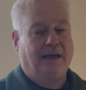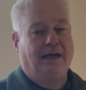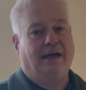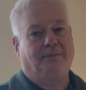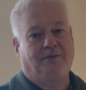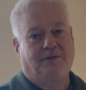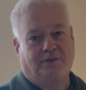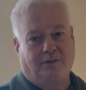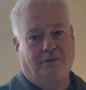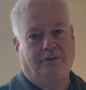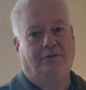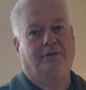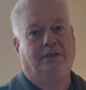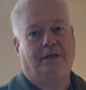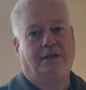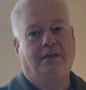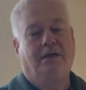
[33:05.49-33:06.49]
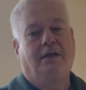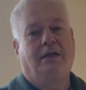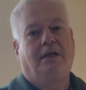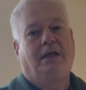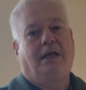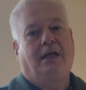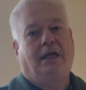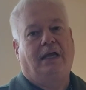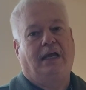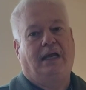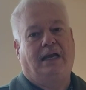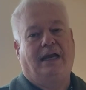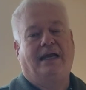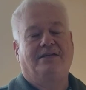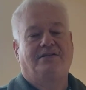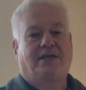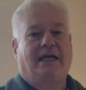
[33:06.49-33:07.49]
Absolutely. And
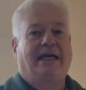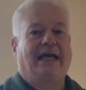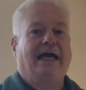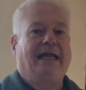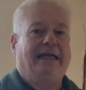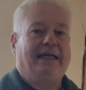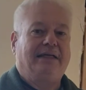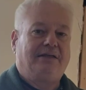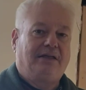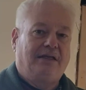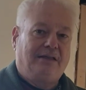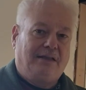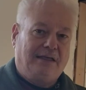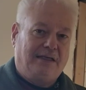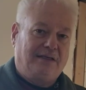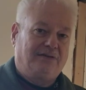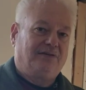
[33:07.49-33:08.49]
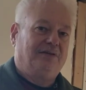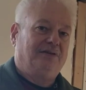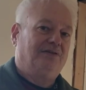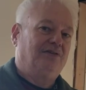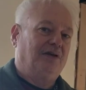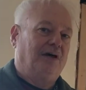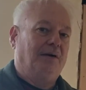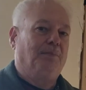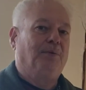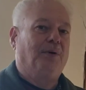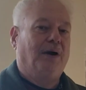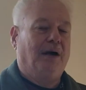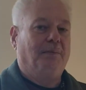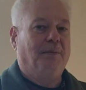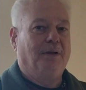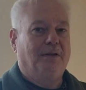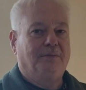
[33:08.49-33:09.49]
as I got into things and saw
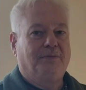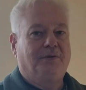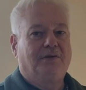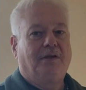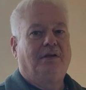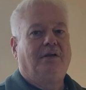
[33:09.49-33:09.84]
problems,